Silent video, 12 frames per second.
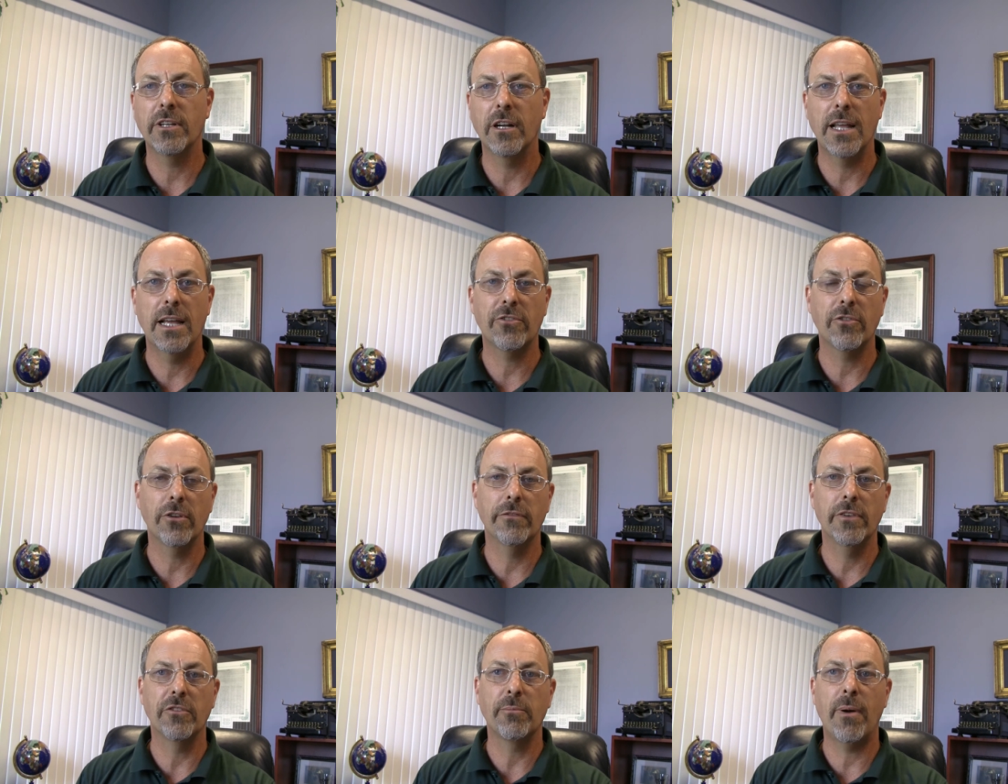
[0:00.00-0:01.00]
and our national
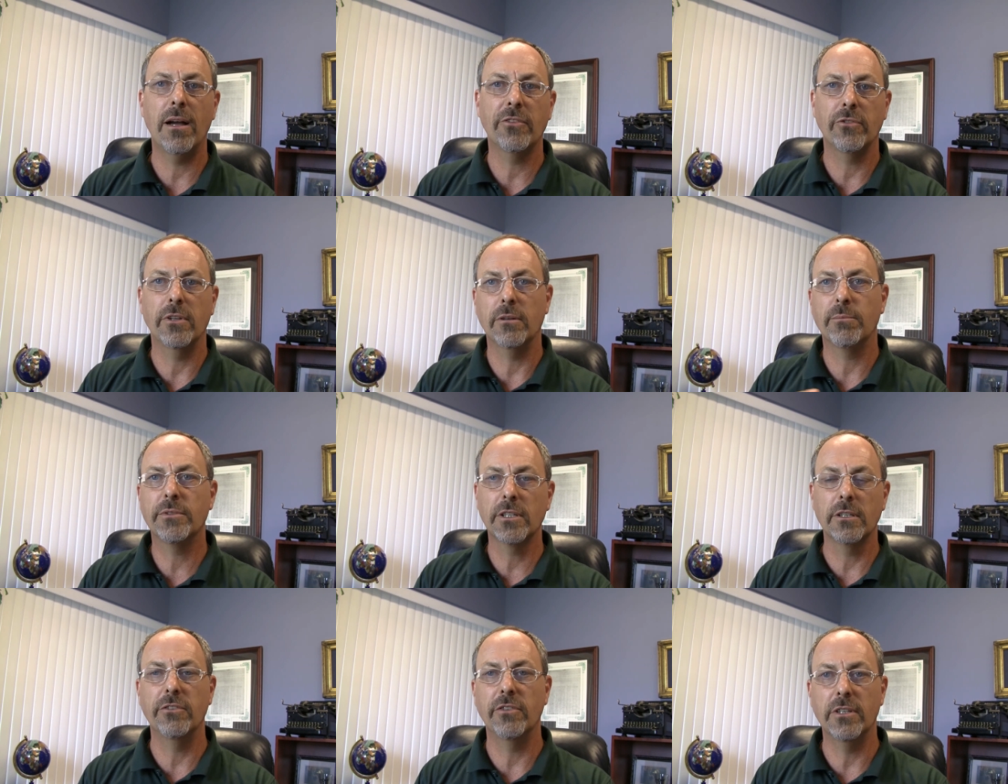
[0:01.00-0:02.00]
defense posture there,
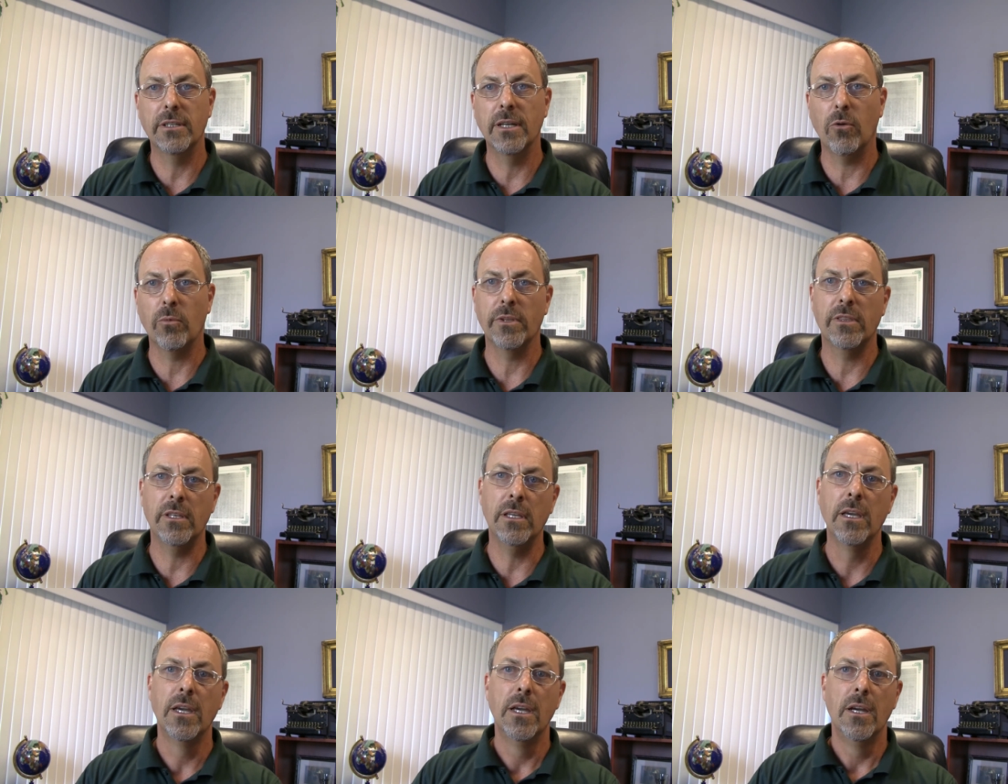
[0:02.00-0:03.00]
particularly as it dealt with the
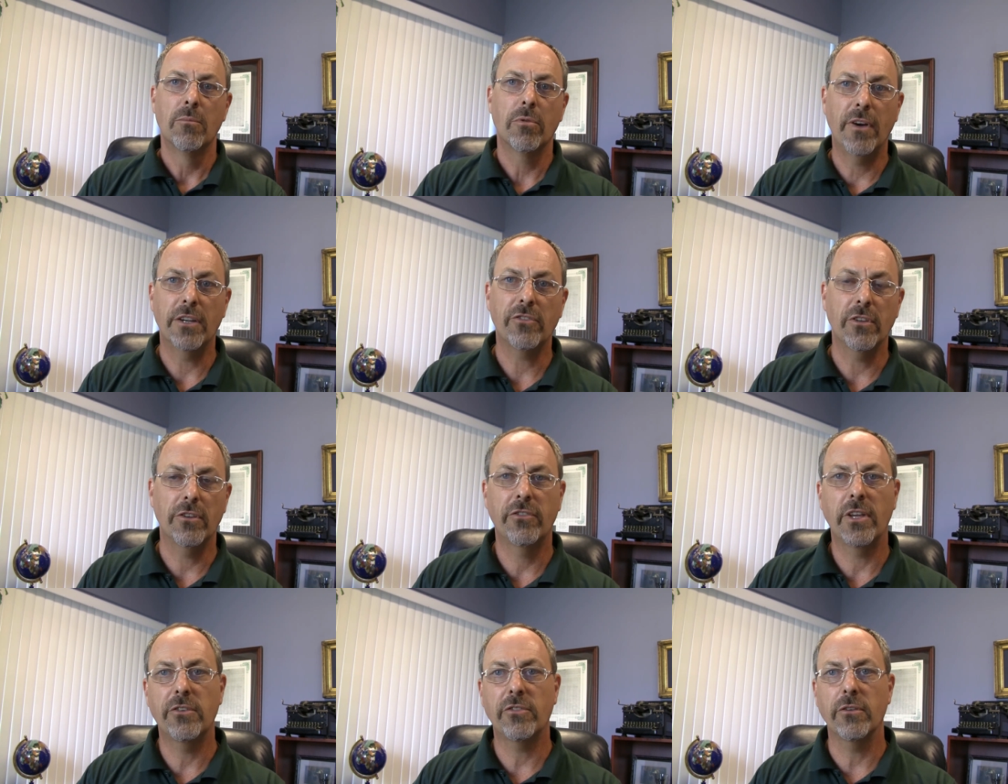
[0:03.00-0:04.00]

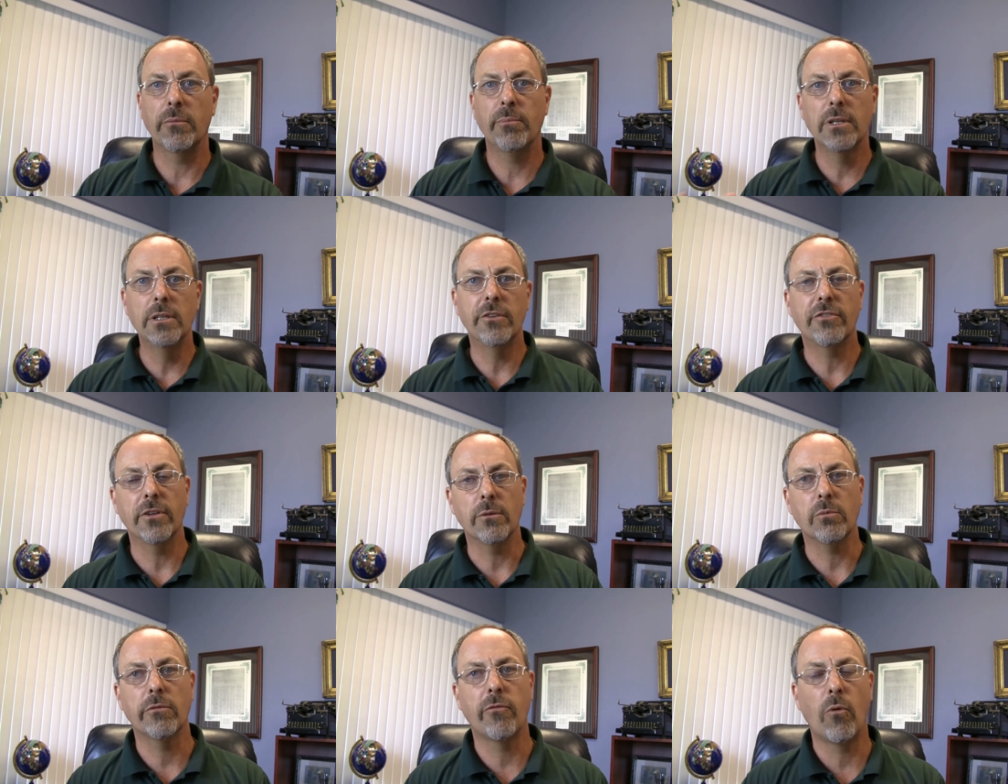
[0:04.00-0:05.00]
professionalization of the police and
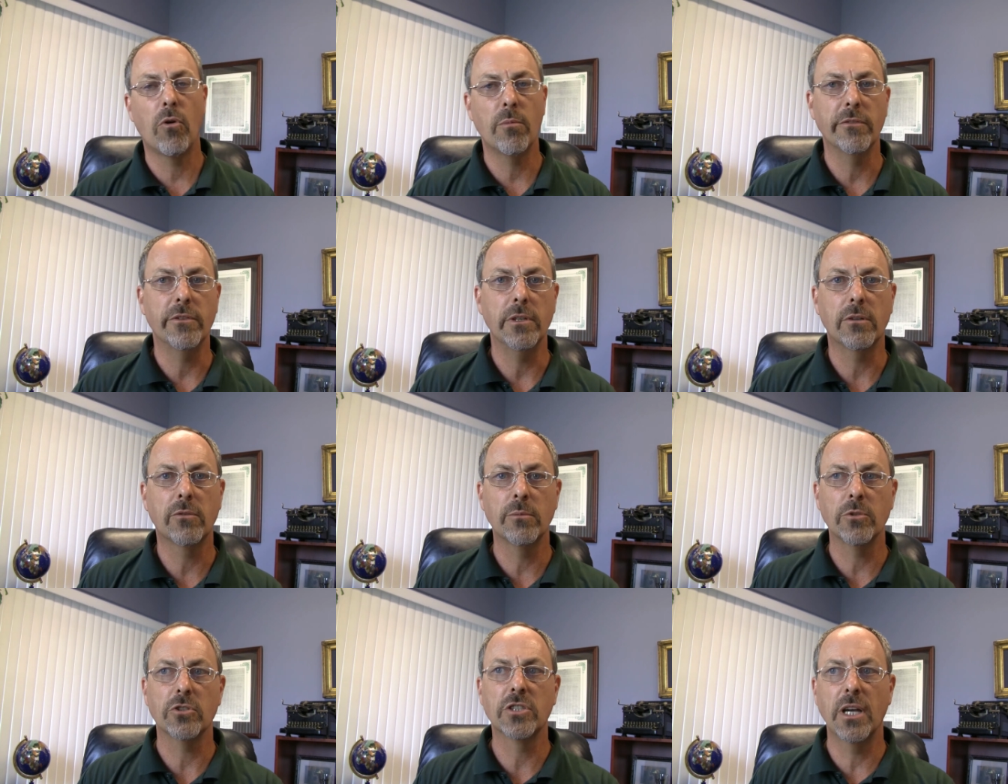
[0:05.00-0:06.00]
the reform of the
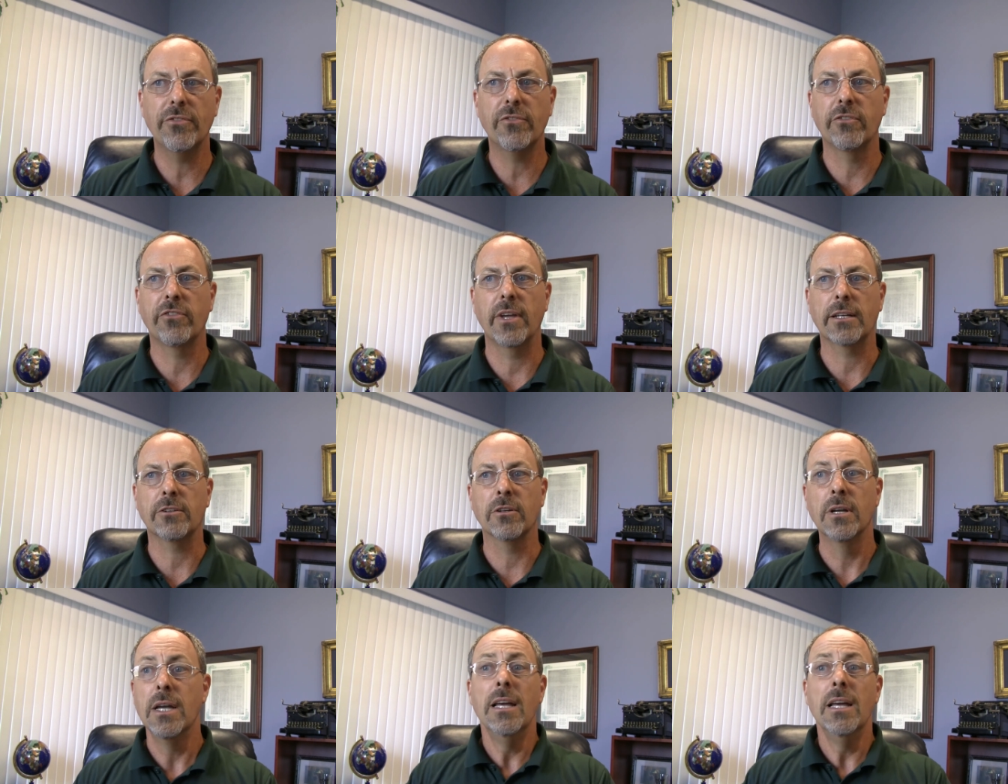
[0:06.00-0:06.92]
criminal justice sector,